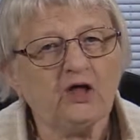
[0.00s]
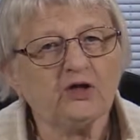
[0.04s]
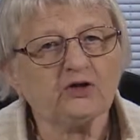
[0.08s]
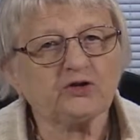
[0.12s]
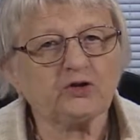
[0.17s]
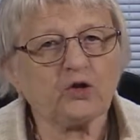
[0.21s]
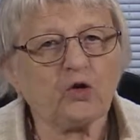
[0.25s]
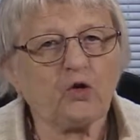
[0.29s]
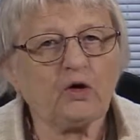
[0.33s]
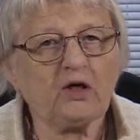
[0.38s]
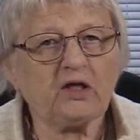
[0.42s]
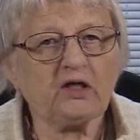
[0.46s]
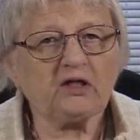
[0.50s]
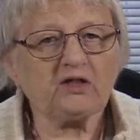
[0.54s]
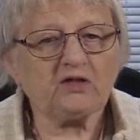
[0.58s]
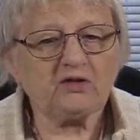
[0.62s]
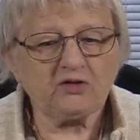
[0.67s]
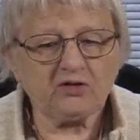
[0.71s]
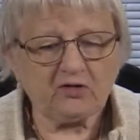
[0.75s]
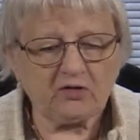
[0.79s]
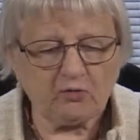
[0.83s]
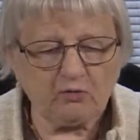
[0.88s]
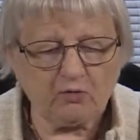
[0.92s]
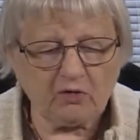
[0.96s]
So
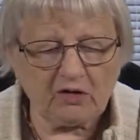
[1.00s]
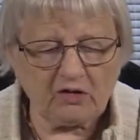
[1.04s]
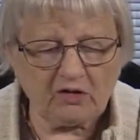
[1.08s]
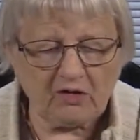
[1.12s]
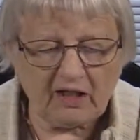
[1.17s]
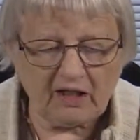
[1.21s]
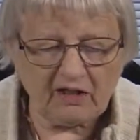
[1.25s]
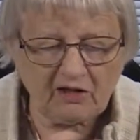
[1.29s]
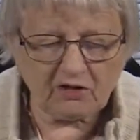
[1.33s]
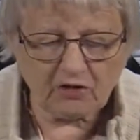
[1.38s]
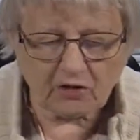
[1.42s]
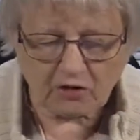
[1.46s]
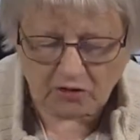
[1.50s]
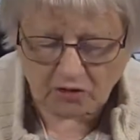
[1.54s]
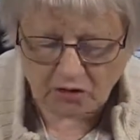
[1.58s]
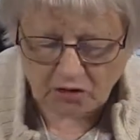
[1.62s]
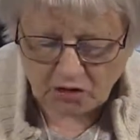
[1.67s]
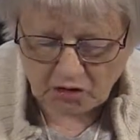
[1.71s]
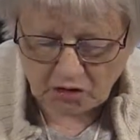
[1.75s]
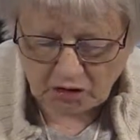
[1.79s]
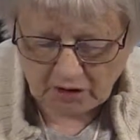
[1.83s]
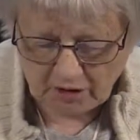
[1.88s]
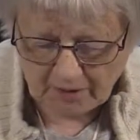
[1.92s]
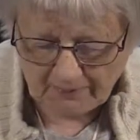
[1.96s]
here's the
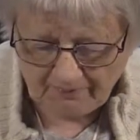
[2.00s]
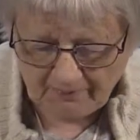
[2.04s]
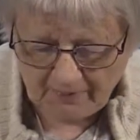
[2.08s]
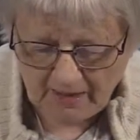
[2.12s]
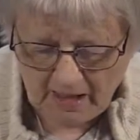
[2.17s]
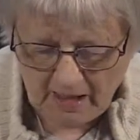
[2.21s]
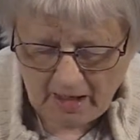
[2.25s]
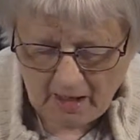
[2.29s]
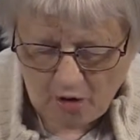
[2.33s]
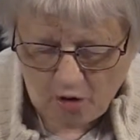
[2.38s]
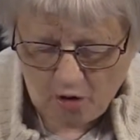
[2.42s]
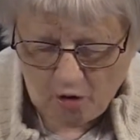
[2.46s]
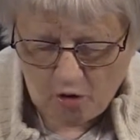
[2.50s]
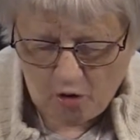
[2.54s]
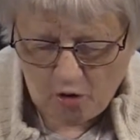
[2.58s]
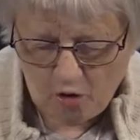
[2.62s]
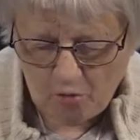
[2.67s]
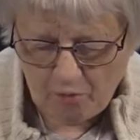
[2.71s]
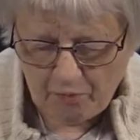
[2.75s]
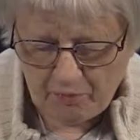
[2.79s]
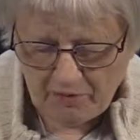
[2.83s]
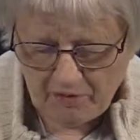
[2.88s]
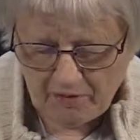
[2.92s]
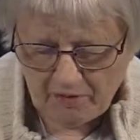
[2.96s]
relationship
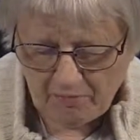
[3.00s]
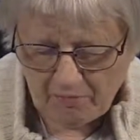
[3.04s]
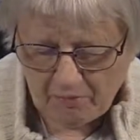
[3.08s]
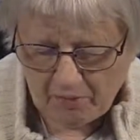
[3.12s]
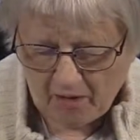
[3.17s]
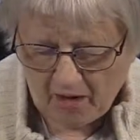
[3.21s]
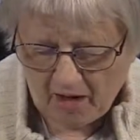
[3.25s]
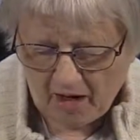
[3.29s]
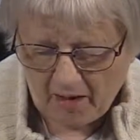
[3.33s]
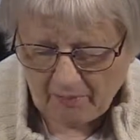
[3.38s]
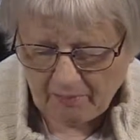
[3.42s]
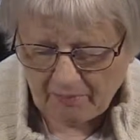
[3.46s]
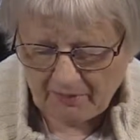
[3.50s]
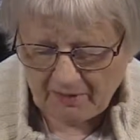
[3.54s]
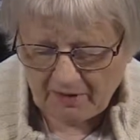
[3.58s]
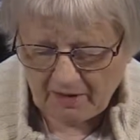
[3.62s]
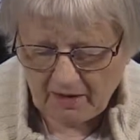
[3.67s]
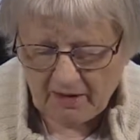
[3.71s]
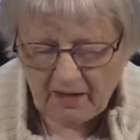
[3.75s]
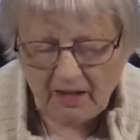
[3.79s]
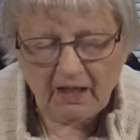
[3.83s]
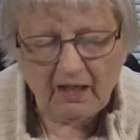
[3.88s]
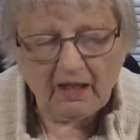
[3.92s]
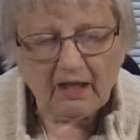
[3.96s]
opium
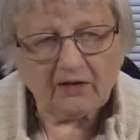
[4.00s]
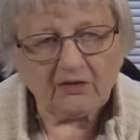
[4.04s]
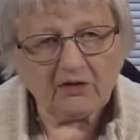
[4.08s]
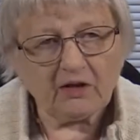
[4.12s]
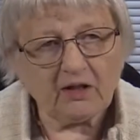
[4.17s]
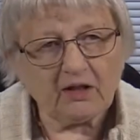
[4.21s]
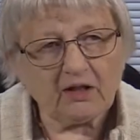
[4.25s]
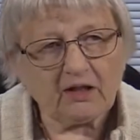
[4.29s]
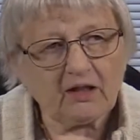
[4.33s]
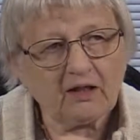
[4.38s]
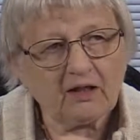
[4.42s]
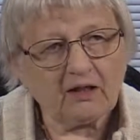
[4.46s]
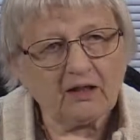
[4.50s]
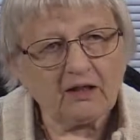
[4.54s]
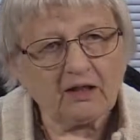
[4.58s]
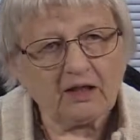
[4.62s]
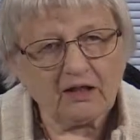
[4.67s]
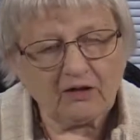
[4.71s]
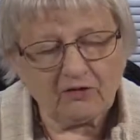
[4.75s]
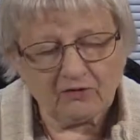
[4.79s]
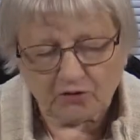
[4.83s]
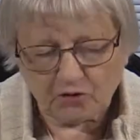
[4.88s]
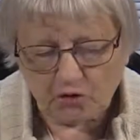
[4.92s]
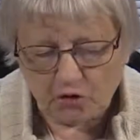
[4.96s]
poppy
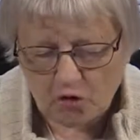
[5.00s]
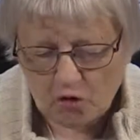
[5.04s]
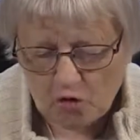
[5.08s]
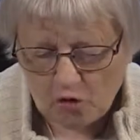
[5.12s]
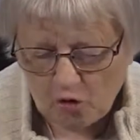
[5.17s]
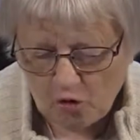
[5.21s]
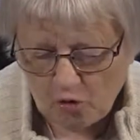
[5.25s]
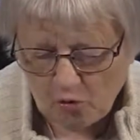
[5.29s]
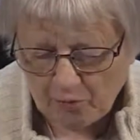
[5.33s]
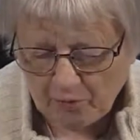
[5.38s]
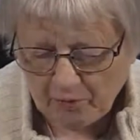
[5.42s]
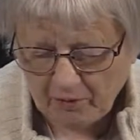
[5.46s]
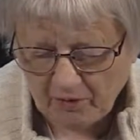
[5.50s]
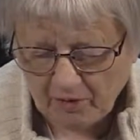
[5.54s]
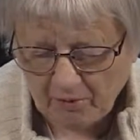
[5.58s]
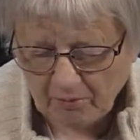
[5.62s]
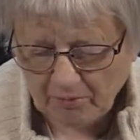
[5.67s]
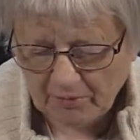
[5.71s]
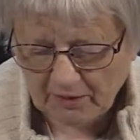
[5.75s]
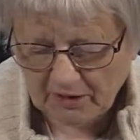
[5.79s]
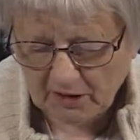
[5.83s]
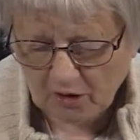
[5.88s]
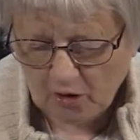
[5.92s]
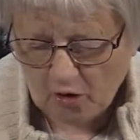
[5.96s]
gives you
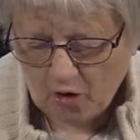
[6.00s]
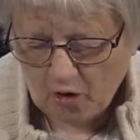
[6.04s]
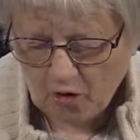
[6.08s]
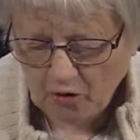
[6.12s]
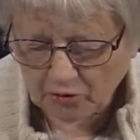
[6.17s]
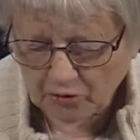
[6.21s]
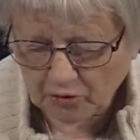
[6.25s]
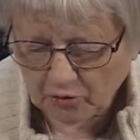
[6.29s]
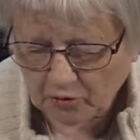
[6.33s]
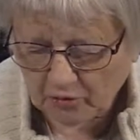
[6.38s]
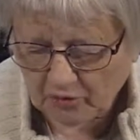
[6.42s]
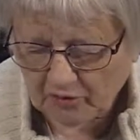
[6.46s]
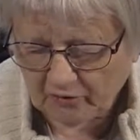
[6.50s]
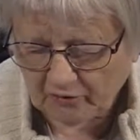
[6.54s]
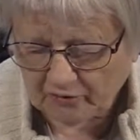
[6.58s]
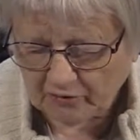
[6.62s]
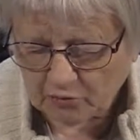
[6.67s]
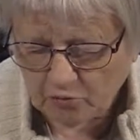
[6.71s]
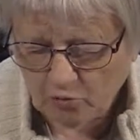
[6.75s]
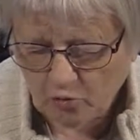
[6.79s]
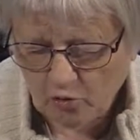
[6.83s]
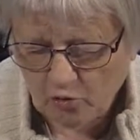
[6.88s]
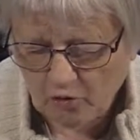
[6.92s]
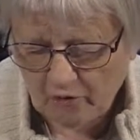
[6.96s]
opium, but it also
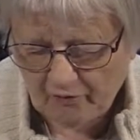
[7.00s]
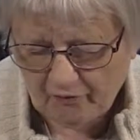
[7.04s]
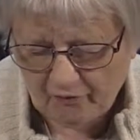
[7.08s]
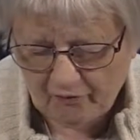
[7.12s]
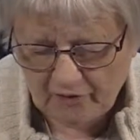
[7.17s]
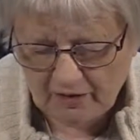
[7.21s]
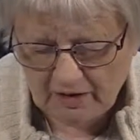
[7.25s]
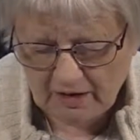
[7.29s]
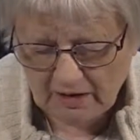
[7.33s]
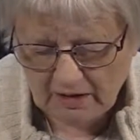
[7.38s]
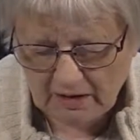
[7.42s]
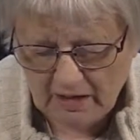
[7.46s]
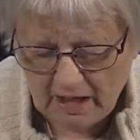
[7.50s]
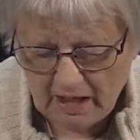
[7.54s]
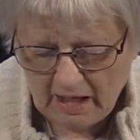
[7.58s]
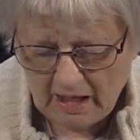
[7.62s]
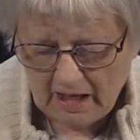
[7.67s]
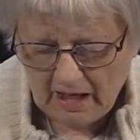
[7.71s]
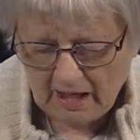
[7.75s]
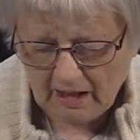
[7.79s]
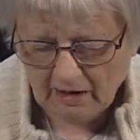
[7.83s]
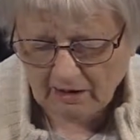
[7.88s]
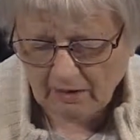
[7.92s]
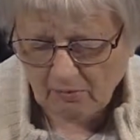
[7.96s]
gives morphine,
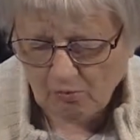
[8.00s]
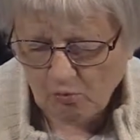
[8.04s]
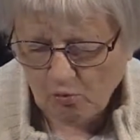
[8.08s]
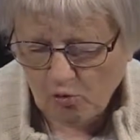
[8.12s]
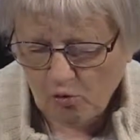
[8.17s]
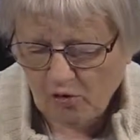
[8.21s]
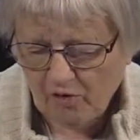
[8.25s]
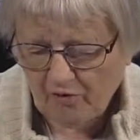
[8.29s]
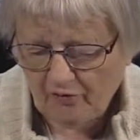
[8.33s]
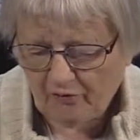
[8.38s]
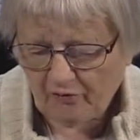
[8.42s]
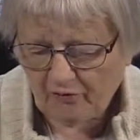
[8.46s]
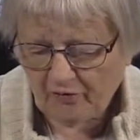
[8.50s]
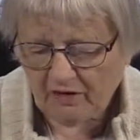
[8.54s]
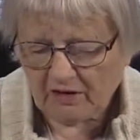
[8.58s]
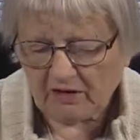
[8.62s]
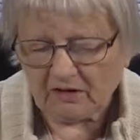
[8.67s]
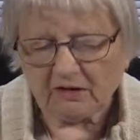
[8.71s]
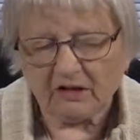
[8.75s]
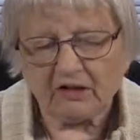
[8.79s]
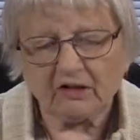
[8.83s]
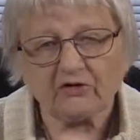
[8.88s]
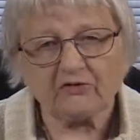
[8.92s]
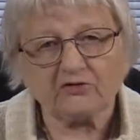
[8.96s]
and the
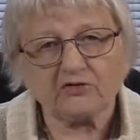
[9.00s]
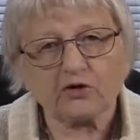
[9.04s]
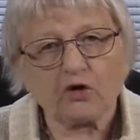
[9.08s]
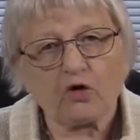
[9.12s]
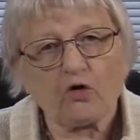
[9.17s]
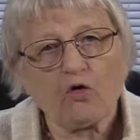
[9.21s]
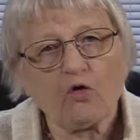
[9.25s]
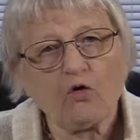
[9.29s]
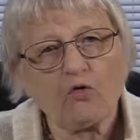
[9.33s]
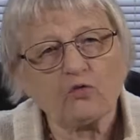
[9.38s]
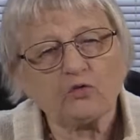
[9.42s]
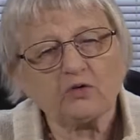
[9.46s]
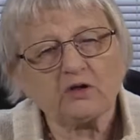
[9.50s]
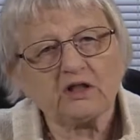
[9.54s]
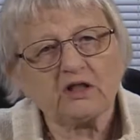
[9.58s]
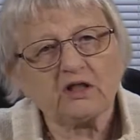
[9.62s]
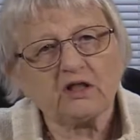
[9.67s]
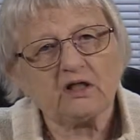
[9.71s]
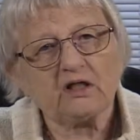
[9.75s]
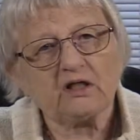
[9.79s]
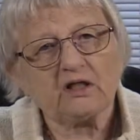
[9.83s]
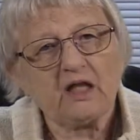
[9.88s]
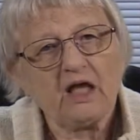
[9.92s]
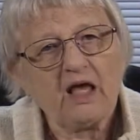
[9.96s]
morphine gives
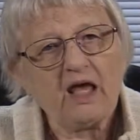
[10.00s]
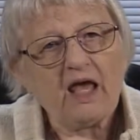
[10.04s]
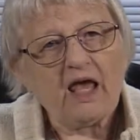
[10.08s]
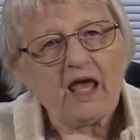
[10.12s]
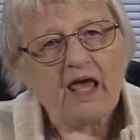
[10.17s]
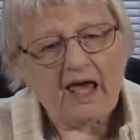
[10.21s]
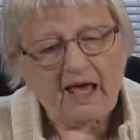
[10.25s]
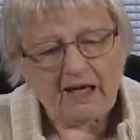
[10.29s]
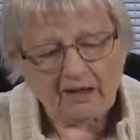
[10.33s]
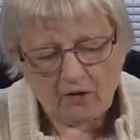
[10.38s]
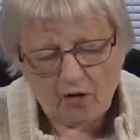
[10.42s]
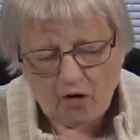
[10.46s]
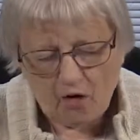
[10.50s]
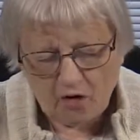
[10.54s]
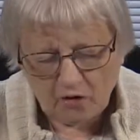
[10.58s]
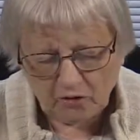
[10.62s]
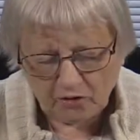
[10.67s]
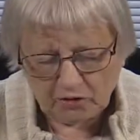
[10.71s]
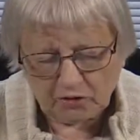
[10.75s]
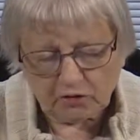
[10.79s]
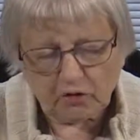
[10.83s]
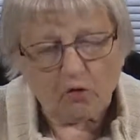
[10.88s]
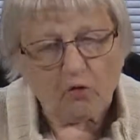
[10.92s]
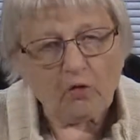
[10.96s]
codeine and
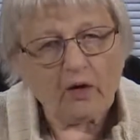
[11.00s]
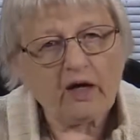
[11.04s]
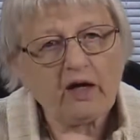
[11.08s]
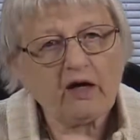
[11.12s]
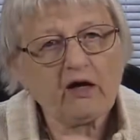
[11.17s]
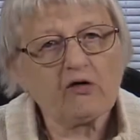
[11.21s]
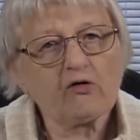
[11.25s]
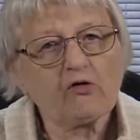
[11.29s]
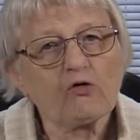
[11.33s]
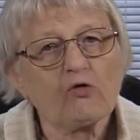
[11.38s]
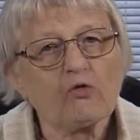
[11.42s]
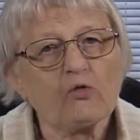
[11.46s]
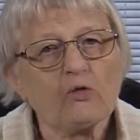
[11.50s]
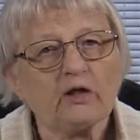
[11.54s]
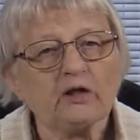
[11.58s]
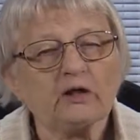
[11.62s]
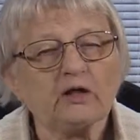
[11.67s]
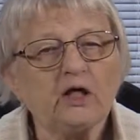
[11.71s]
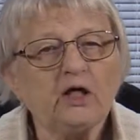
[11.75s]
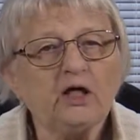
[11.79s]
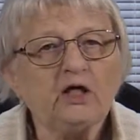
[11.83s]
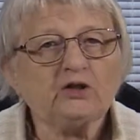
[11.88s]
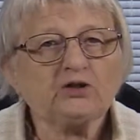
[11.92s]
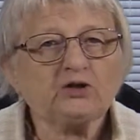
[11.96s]
also heroin.